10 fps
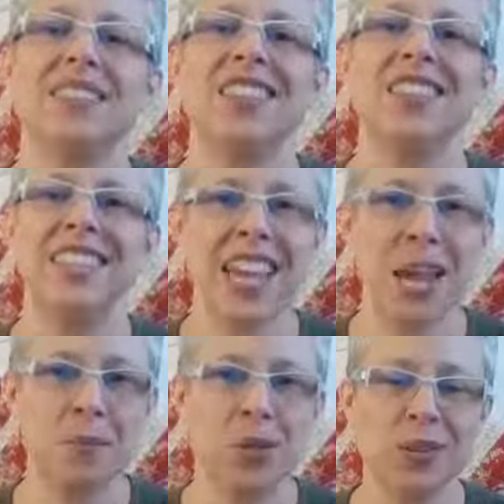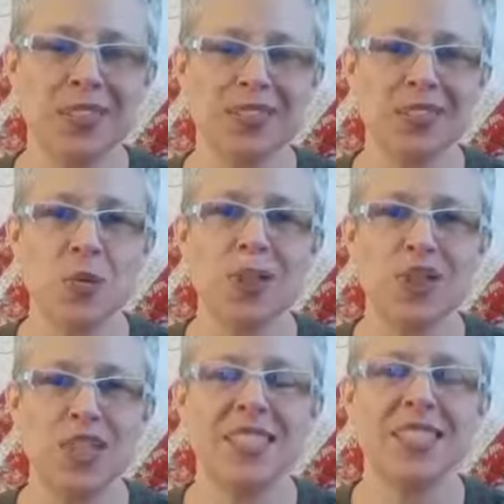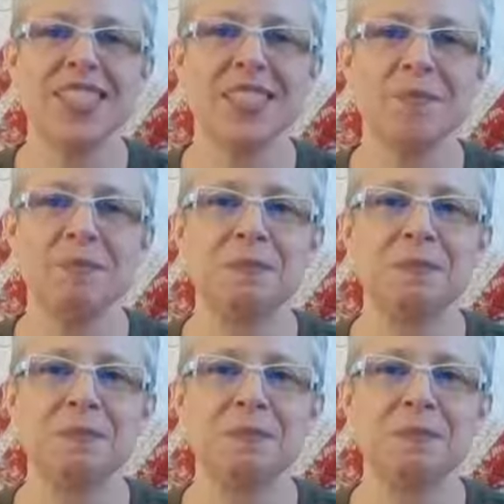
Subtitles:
to the table with Jesus.